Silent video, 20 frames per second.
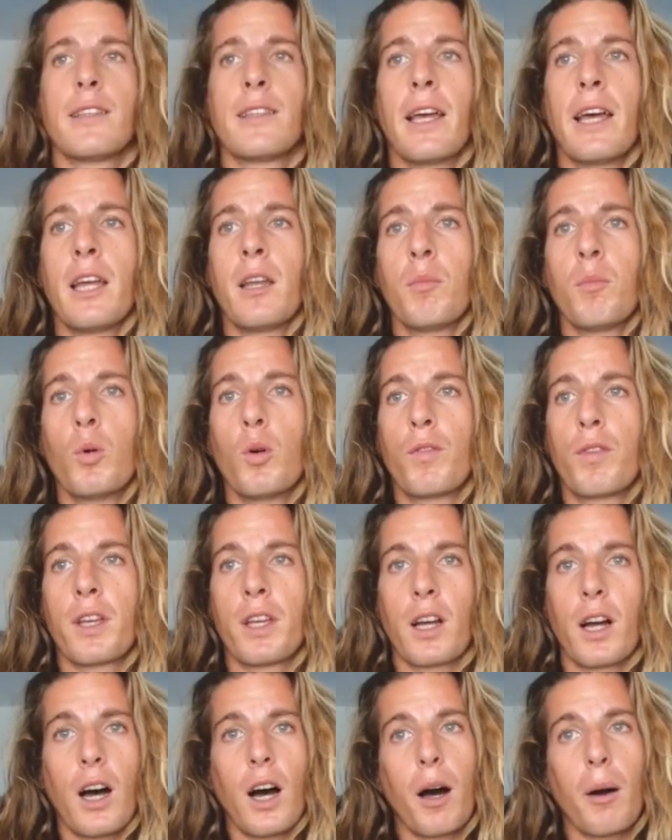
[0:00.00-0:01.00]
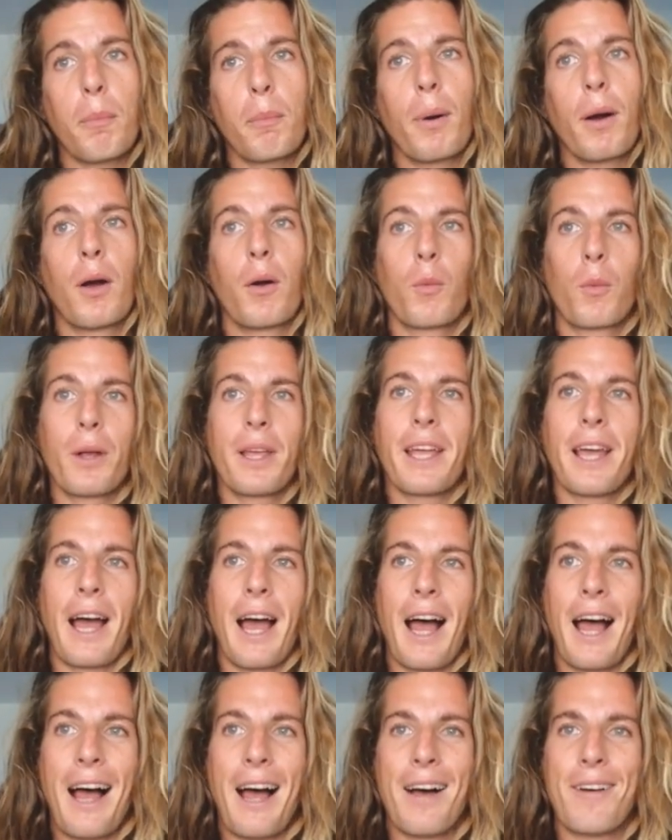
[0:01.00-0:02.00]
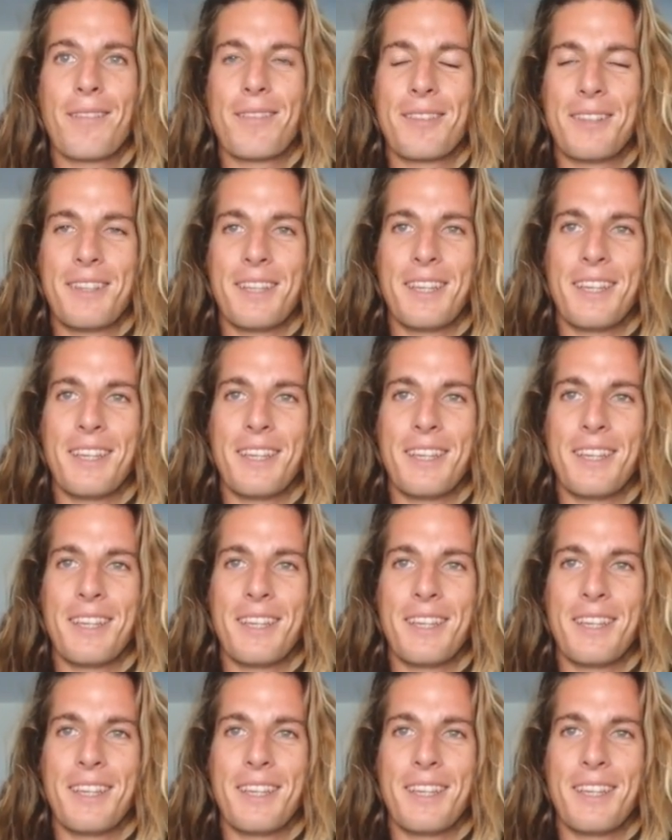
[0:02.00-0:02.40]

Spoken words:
Then moving up, we have